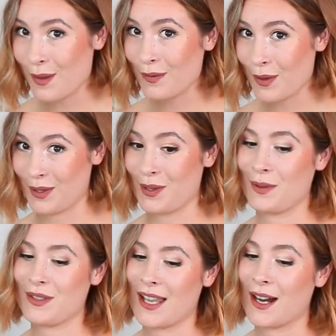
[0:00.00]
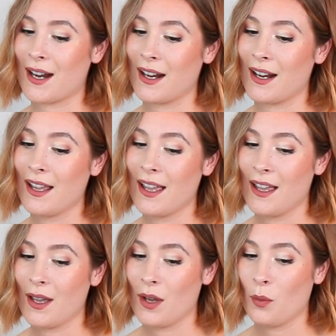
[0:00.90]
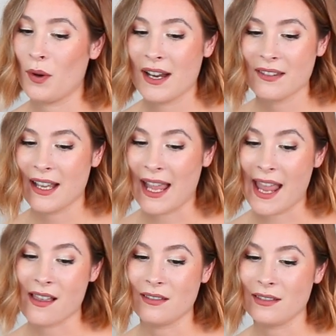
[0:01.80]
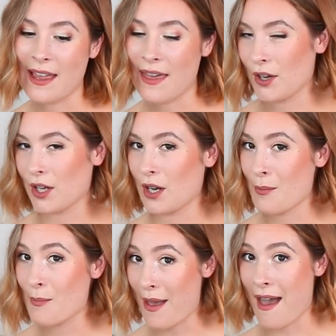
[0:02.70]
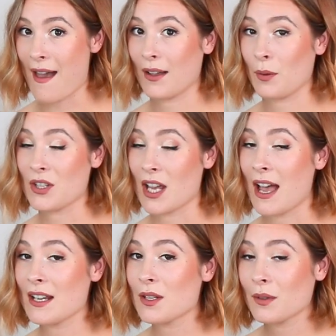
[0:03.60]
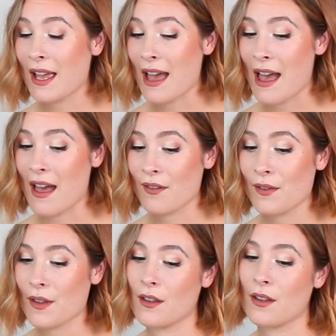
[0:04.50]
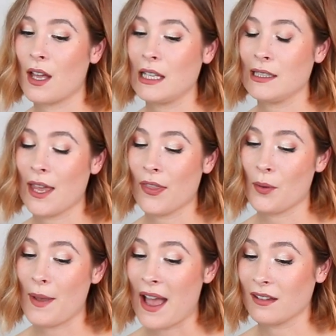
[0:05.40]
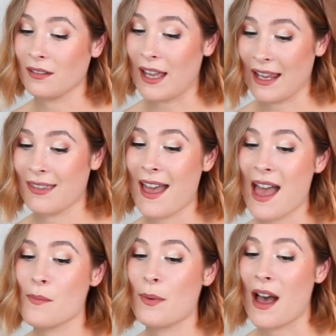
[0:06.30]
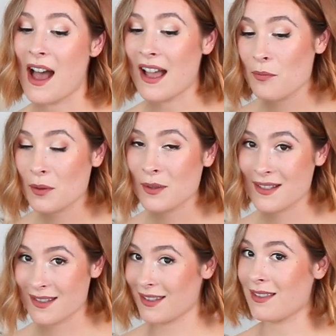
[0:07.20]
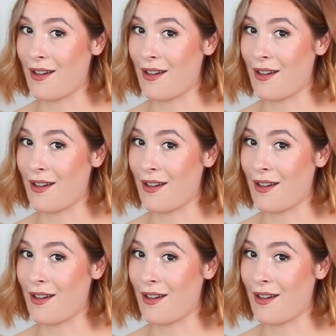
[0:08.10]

the photos they are wearing like a leather bag, which I don't have a leather bag like that, but I've been recently